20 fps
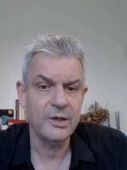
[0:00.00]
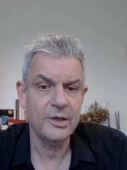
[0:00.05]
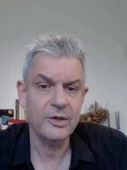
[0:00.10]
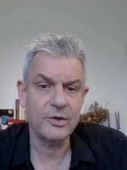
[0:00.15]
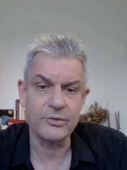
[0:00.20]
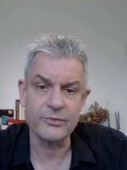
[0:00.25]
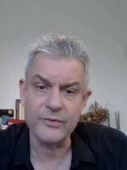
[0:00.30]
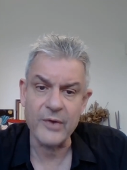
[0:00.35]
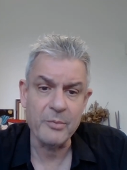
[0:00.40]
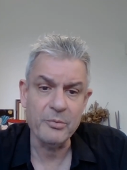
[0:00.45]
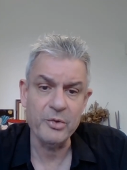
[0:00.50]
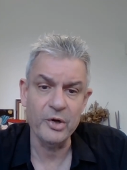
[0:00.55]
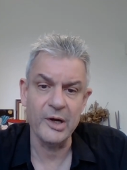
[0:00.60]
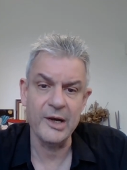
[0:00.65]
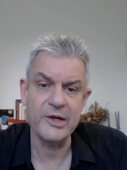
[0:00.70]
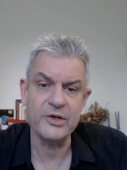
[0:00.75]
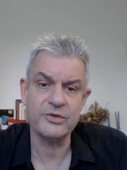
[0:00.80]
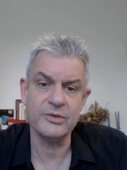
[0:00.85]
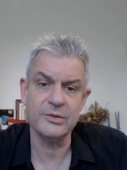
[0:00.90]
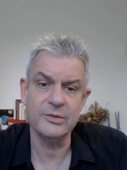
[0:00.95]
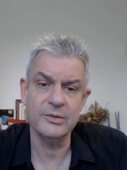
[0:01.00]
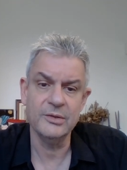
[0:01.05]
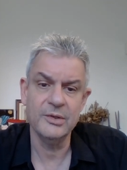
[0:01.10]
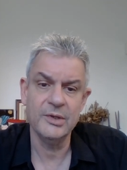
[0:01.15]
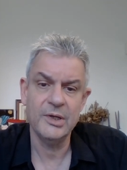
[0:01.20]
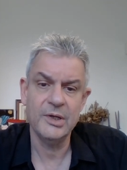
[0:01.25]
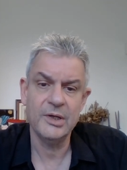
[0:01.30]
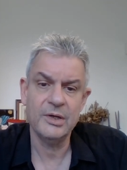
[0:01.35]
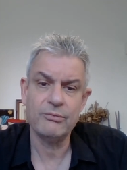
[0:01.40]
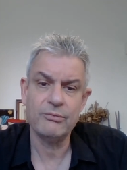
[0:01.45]
confabulation,
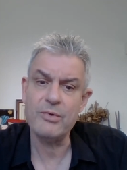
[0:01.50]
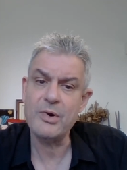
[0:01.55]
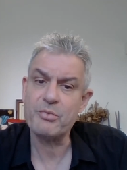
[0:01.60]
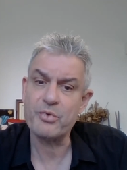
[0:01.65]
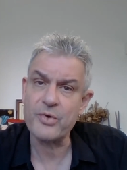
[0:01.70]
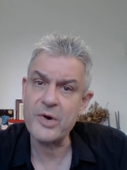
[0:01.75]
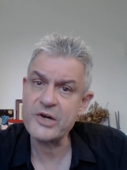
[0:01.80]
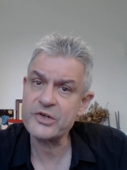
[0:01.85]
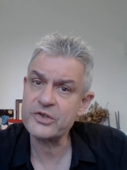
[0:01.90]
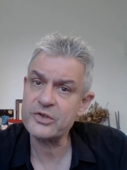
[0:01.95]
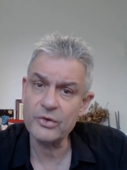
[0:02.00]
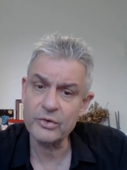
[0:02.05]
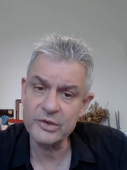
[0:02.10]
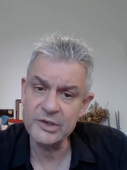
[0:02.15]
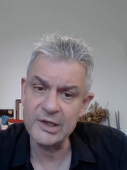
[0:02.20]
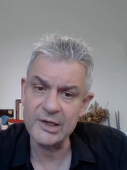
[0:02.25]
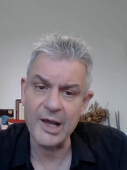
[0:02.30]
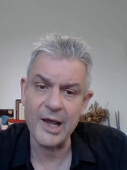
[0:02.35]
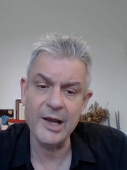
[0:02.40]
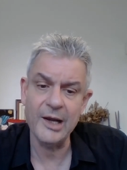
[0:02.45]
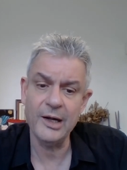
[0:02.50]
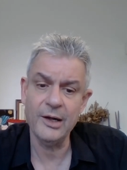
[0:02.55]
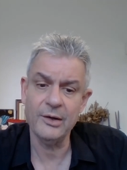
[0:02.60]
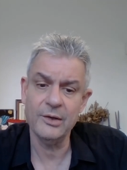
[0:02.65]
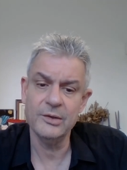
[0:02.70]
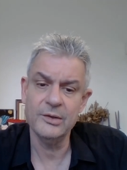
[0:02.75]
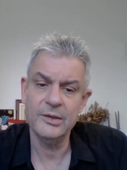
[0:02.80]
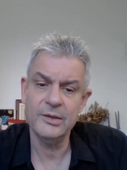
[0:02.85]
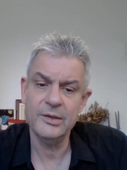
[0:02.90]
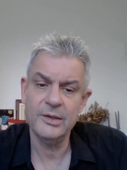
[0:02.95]
repression or denial,
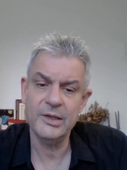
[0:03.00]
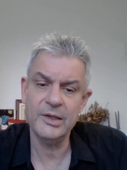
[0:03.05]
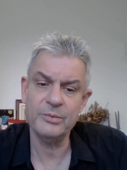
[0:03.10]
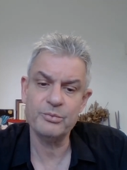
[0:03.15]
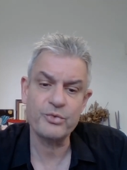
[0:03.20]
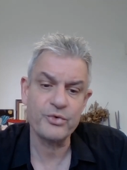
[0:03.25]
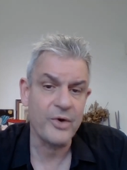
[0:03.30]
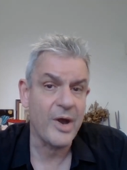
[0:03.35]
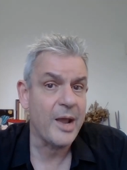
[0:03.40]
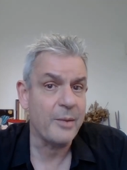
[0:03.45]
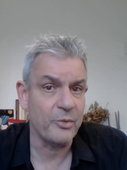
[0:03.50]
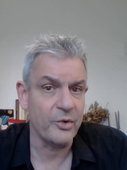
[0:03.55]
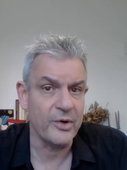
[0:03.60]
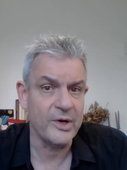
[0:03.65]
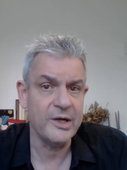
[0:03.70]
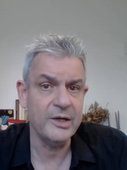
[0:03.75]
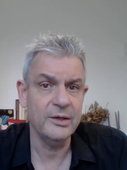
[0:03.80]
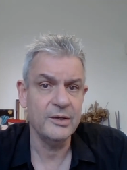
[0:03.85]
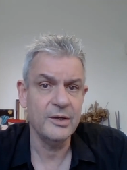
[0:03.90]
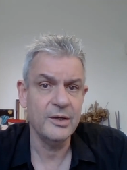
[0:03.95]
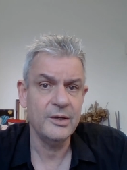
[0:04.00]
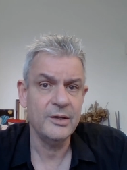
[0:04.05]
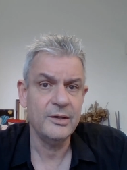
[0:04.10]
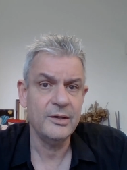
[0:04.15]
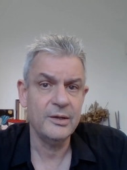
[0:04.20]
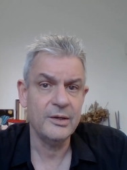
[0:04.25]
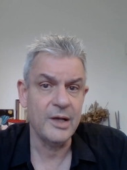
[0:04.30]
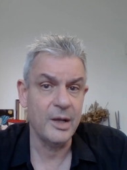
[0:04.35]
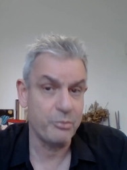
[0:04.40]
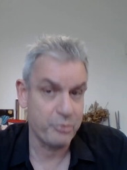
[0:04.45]
and
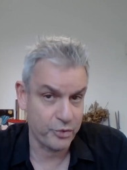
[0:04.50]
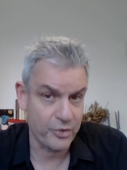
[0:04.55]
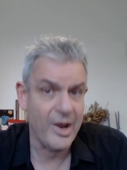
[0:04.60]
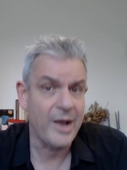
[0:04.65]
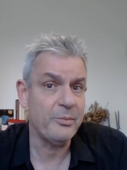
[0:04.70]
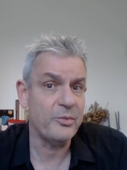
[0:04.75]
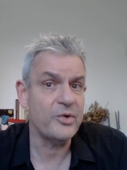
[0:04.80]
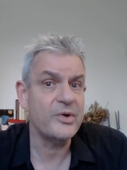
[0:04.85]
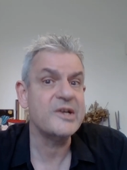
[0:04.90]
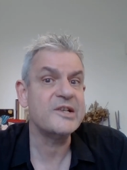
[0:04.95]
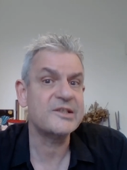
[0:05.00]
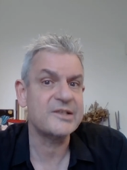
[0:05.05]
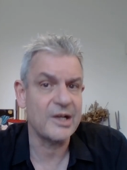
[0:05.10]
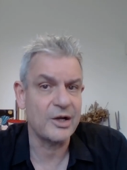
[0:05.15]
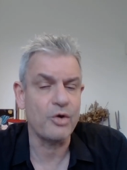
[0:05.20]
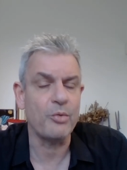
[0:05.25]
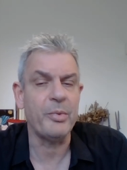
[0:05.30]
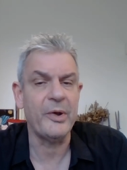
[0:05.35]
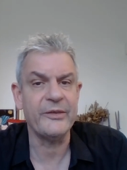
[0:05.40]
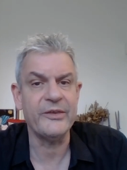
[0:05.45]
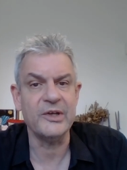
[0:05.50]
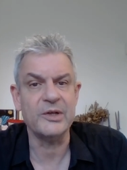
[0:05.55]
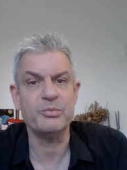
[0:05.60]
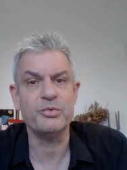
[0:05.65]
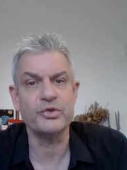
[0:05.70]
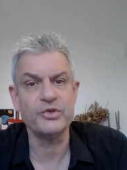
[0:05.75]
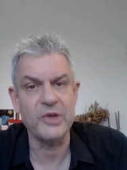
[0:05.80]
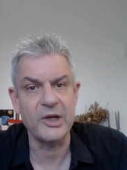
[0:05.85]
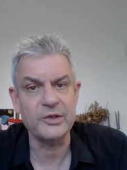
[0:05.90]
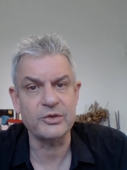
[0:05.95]
a primary psychopathic
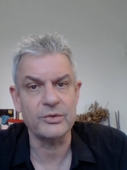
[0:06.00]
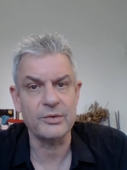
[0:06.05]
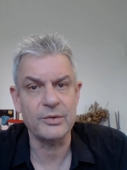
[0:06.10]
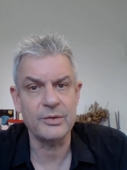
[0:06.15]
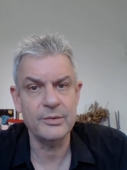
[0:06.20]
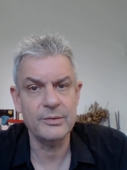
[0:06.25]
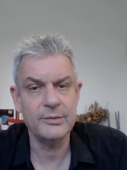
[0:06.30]
protector.